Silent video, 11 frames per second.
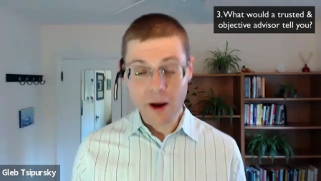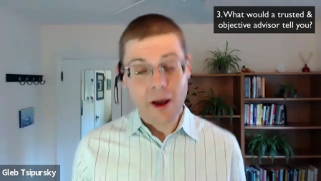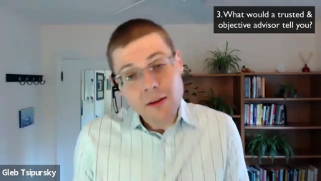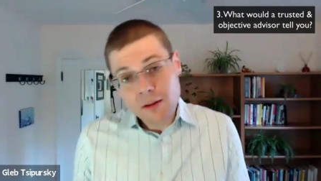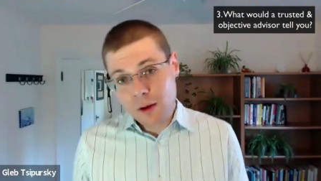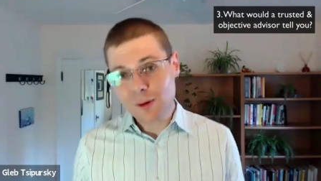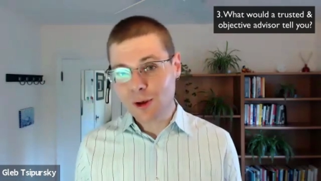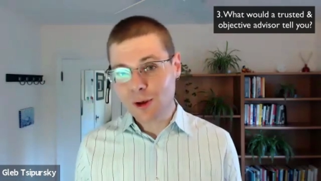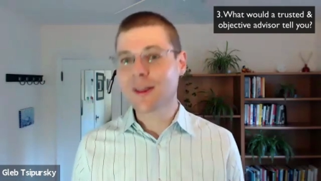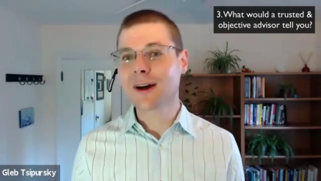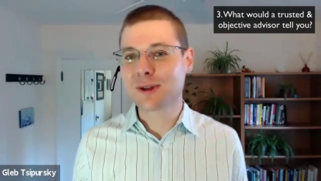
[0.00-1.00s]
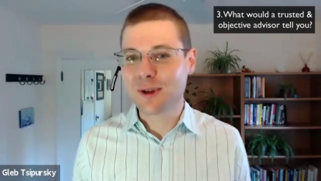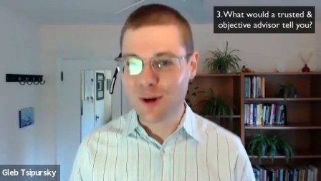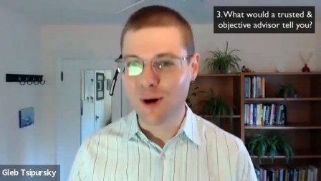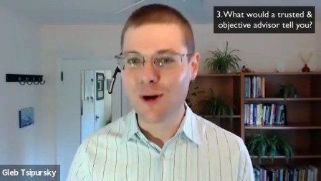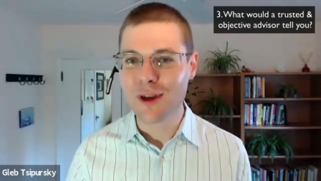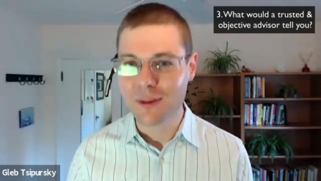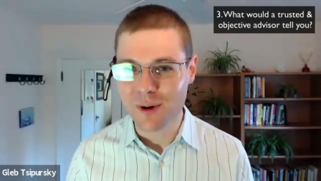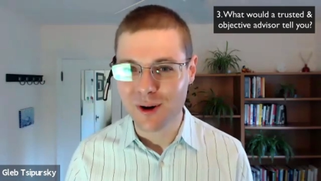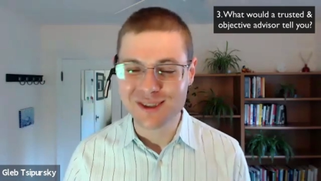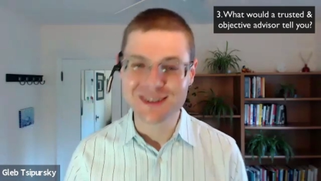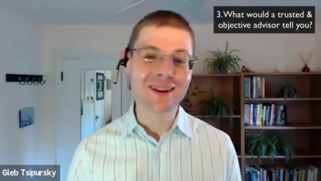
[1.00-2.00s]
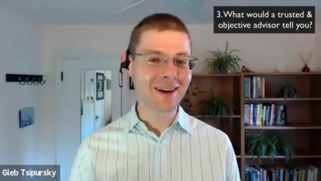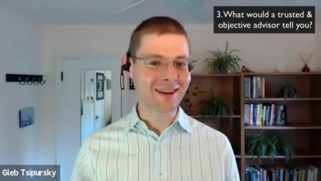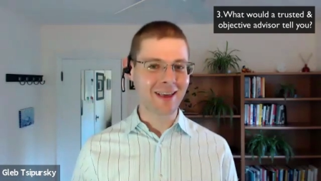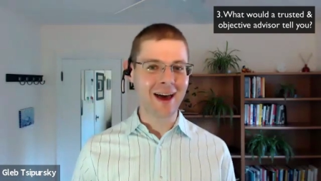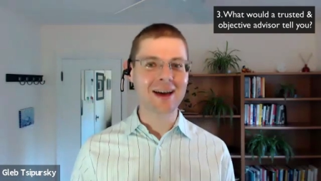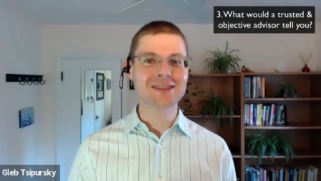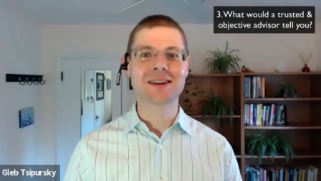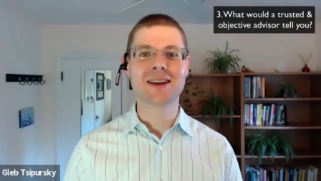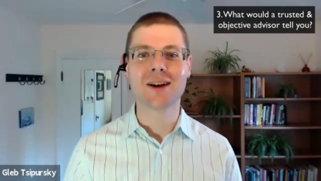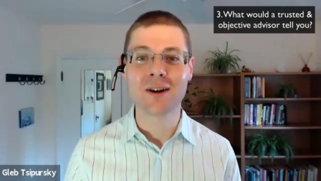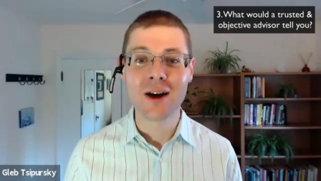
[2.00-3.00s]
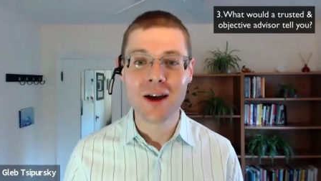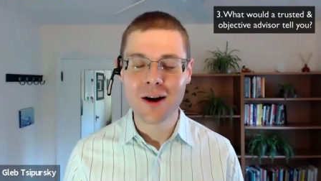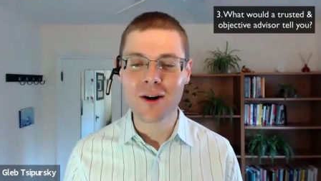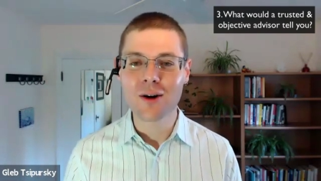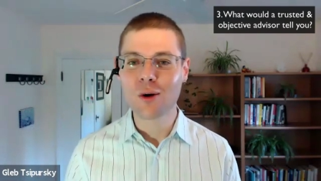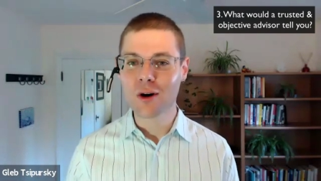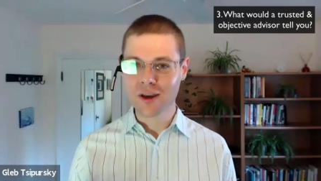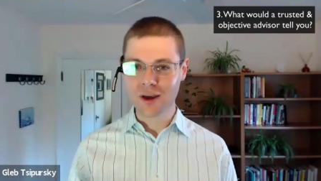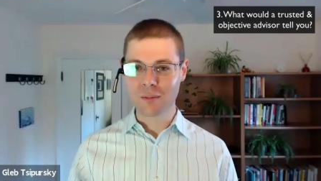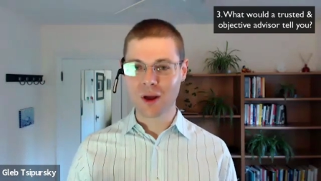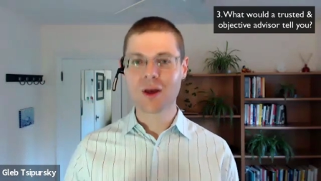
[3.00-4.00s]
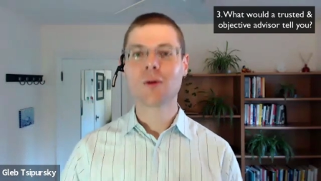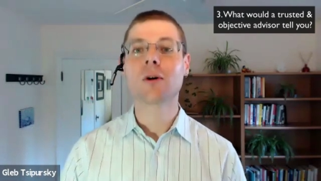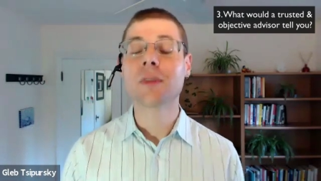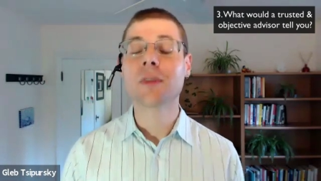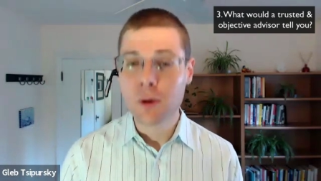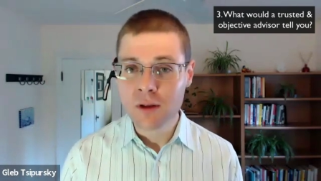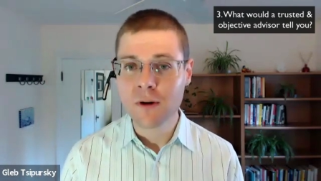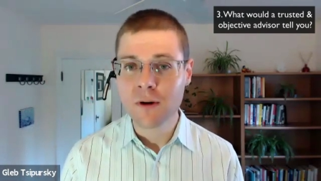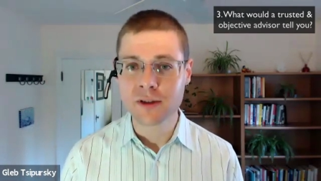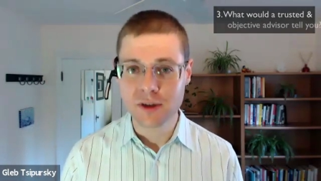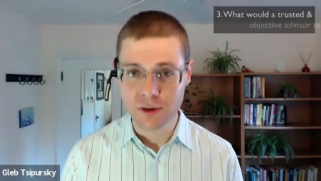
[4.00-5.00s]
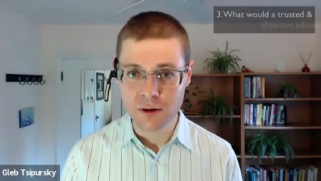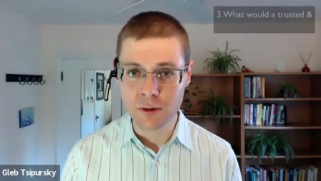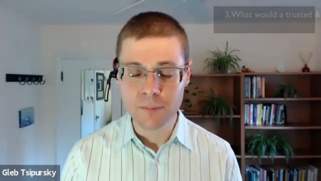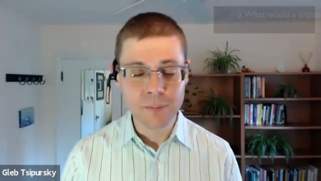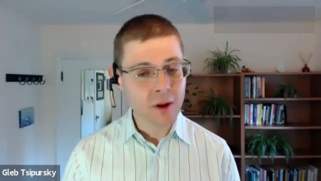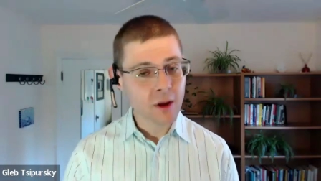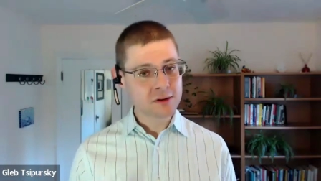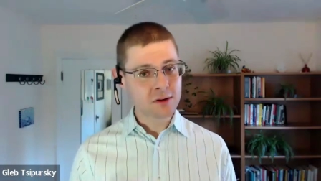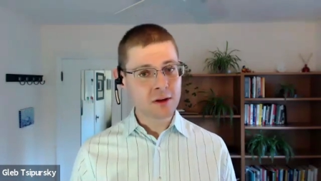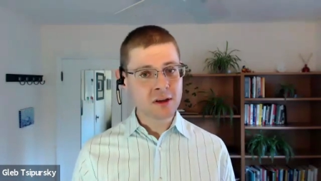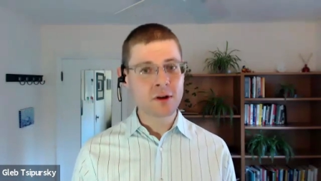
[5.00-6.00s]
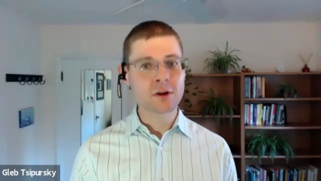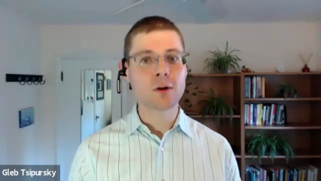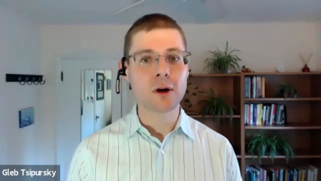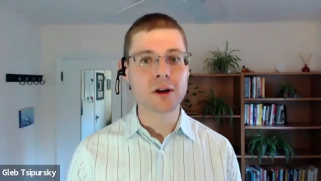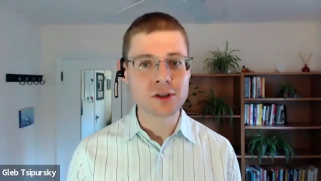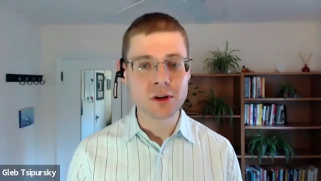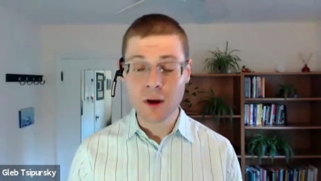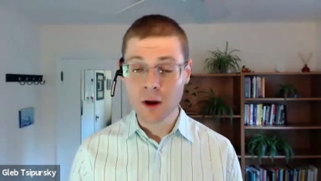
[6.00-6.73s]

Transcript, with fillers: And you know, you can actually call that person and ask her, her or him what they would advise you to do. So that's a third question.